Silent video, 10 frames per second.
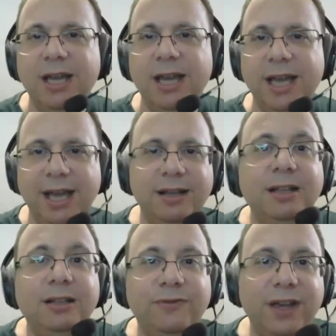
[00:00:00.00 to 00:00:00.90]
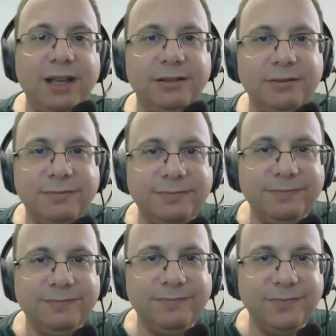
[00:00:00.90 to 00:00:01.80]
and it failed.
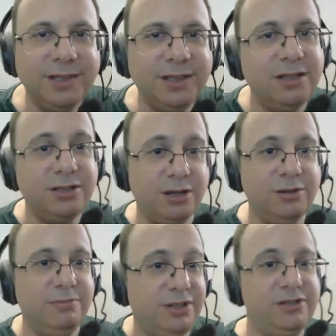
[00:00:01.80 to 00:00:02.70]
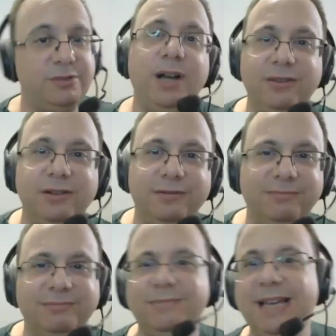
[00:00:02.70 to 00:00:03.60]
So there's a bug there.
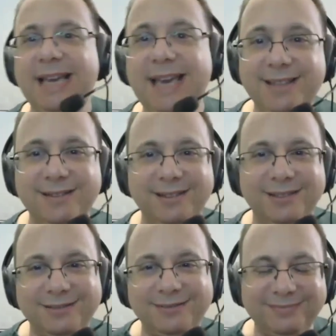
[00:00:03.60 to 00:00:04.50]
Excellent.